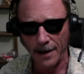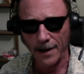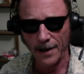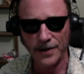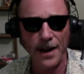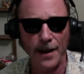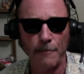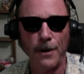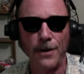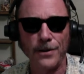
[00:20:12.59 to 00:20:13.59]
It's not a
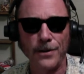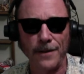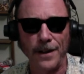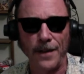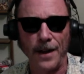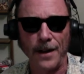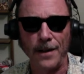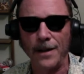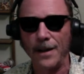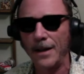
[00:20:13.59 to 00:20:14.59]
personal vendetta.
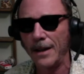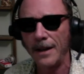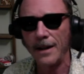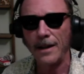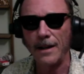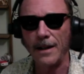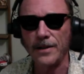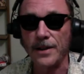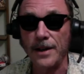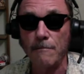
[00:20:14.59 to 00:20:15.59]
It's
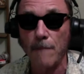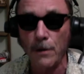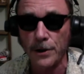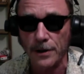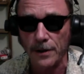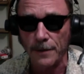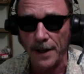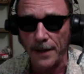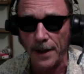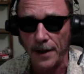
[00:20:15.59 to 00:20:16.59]
an emotional
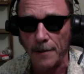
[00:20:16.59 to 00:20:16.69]
vendetta.